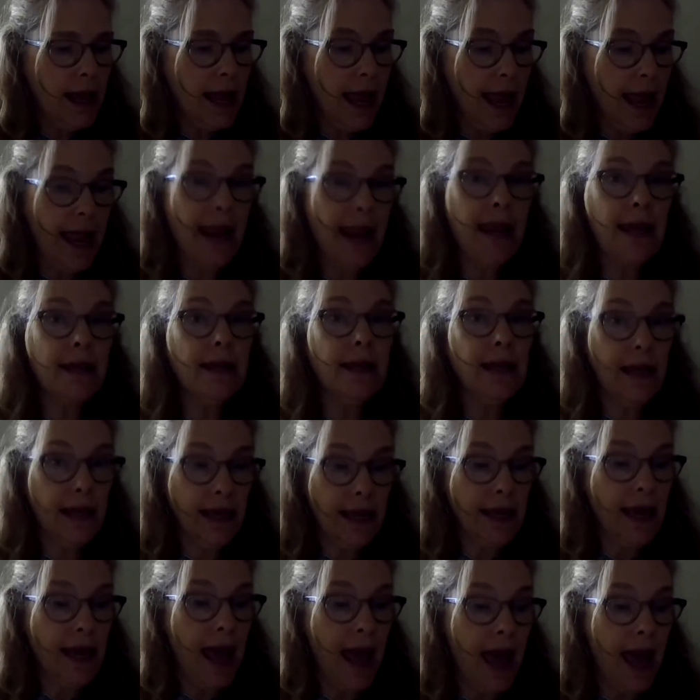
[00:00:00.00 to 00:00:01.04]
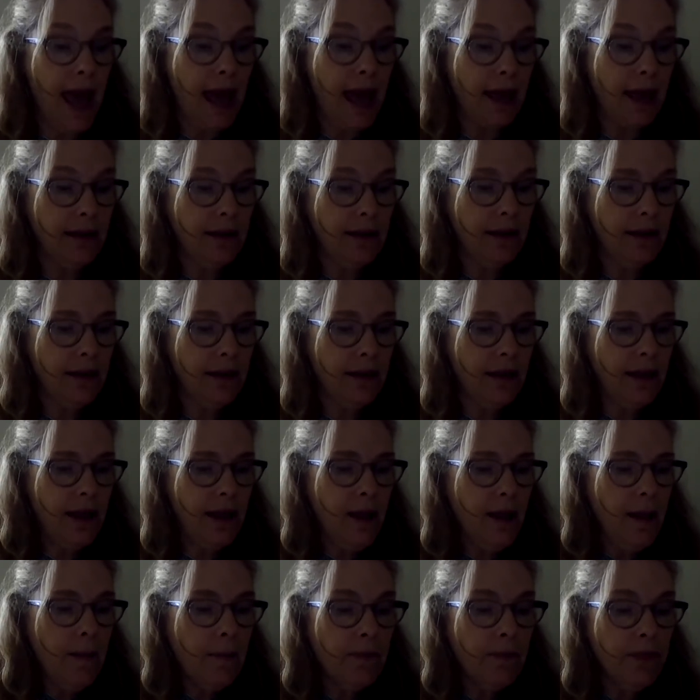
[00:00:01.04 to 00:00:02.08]
and he had.
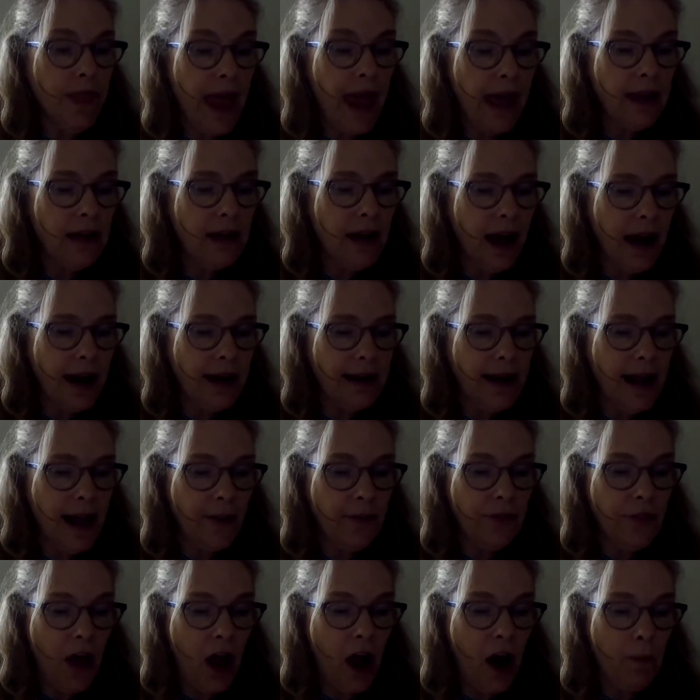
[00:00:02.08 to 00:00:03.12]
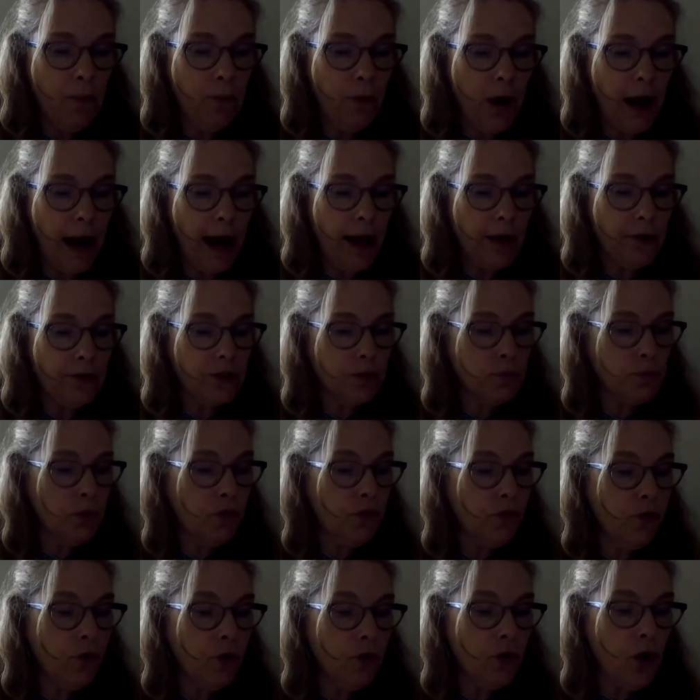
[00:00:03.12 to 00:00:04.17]
That night at the opera house,
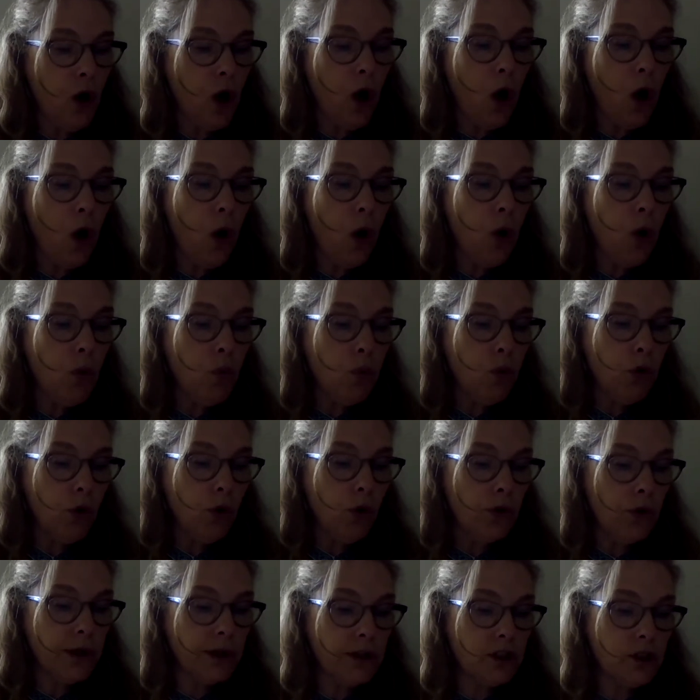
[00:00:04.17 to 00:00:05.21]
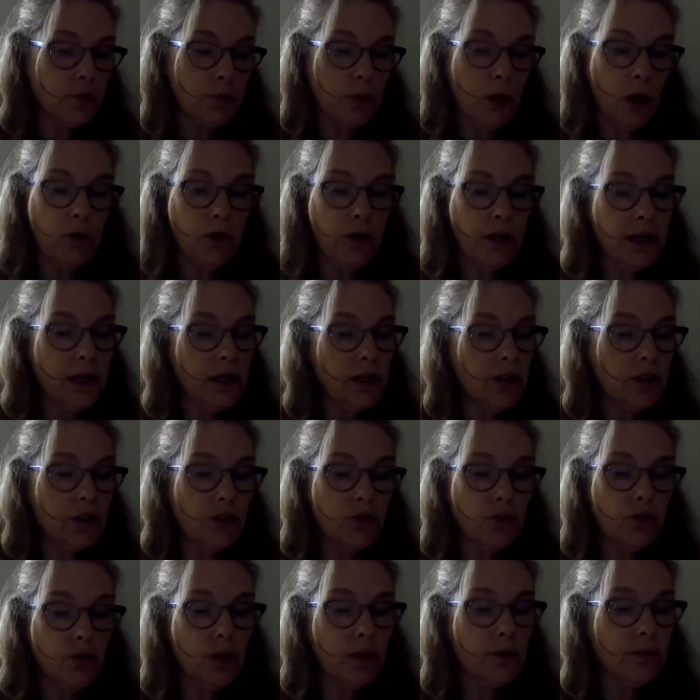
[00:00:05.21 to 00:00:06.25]
before the whole world exploded into
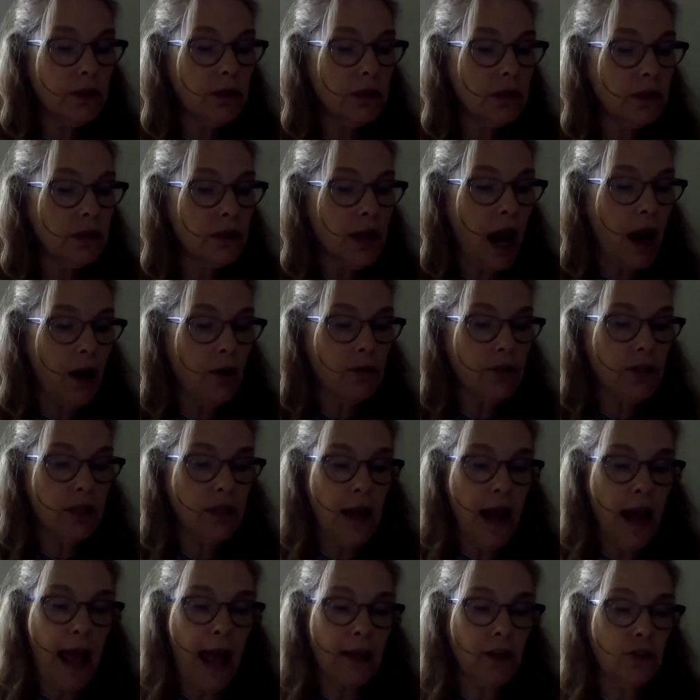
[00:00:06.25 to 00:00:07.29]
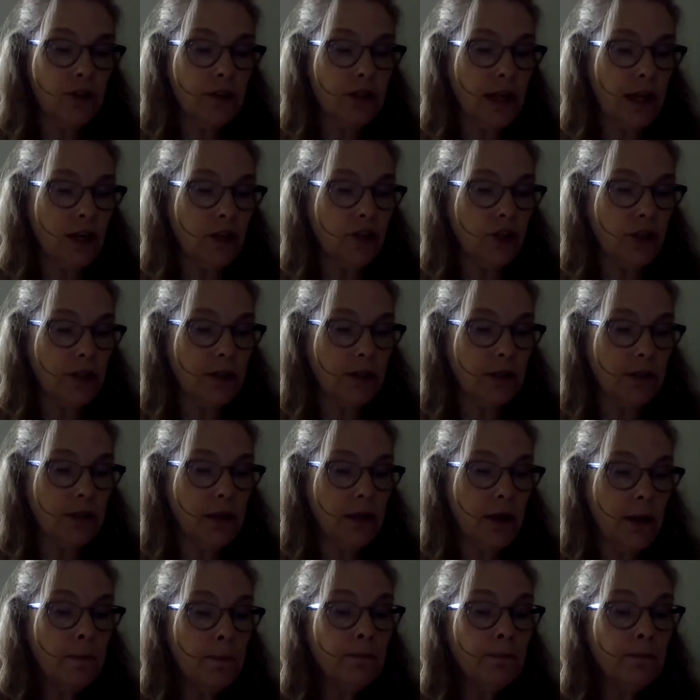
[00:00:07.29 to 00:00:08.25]
screams and sirens and accusations,